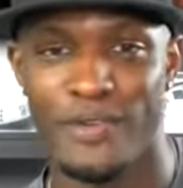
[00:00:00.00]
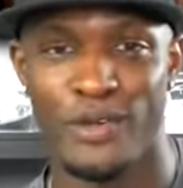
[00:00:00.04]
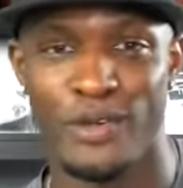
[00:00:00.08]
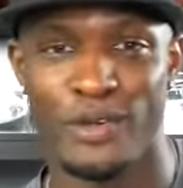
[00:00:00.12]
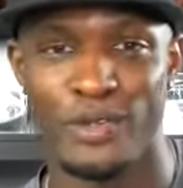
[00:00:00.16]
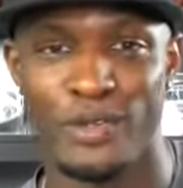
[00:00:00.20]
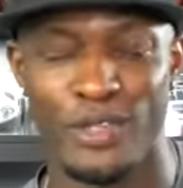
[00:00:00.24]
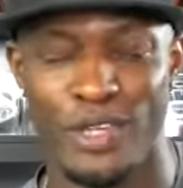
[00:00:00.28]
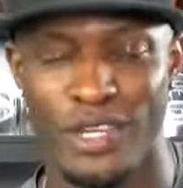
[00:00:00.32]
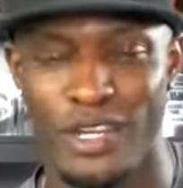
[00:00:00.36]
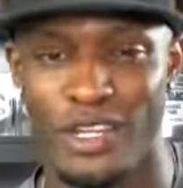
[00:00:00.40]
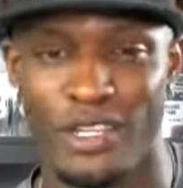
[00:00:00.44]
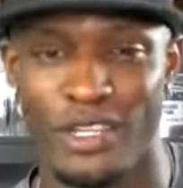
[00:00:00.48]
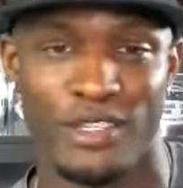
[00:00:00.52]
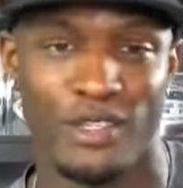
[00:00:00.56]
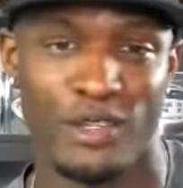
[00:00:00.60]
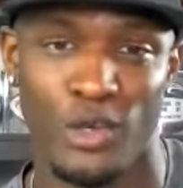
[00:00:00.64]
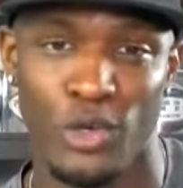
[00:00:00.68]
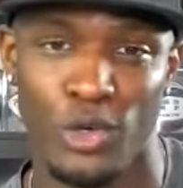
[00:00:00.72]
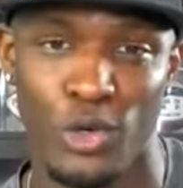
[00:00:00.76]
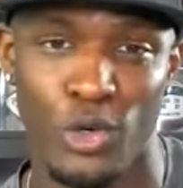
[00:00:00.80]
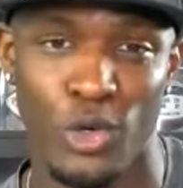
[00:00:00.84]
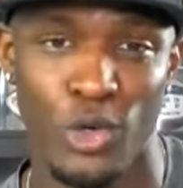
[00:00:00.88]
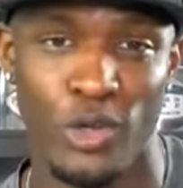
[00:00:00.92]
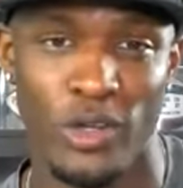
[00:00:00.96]
feels, and it's
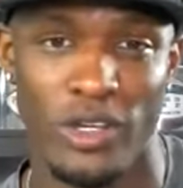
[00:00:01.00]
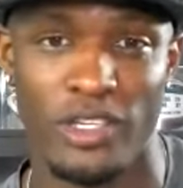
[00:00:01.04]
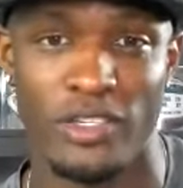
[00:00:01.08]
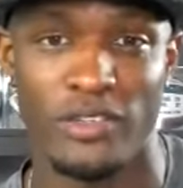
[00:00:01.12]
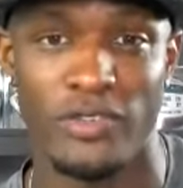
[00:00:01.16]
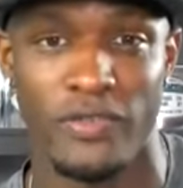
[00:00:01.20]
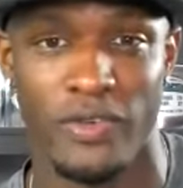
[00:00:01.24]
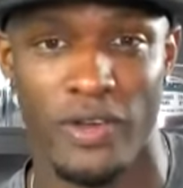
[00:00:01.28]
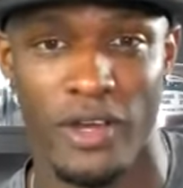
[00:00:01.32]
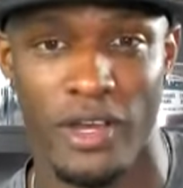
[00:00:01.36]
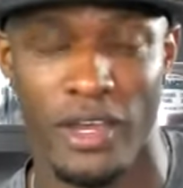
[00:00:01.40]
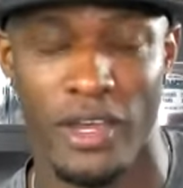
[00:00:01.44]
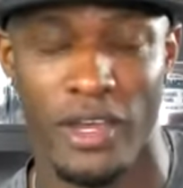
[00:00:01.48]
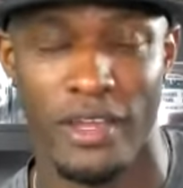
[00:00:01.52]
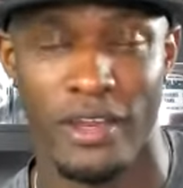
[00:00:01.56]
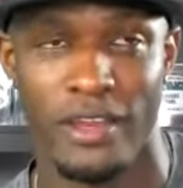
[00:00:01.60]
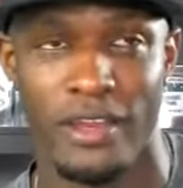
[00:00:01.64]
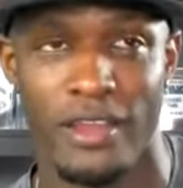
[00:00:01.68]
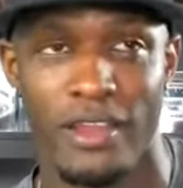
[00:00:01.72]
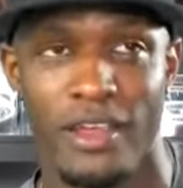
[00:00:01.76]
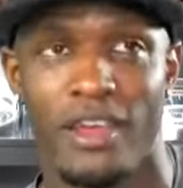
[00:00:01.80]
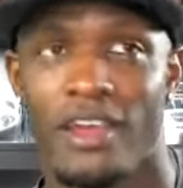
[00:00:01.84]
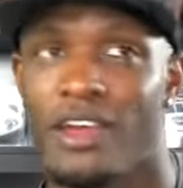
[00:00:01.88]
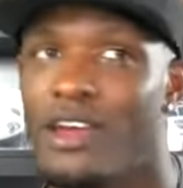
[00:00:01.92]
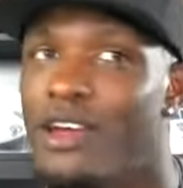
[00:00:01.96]
cool and it's fun,